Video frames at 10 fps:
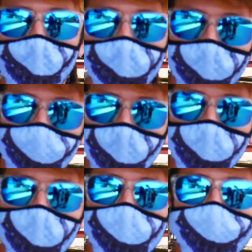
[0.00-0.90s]
All right,
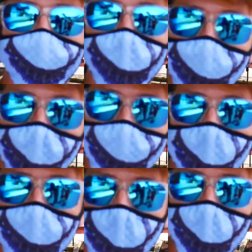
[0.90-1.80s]
so here's the first
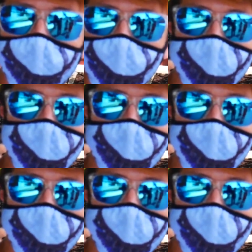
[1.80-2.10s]
person I'm meeting up with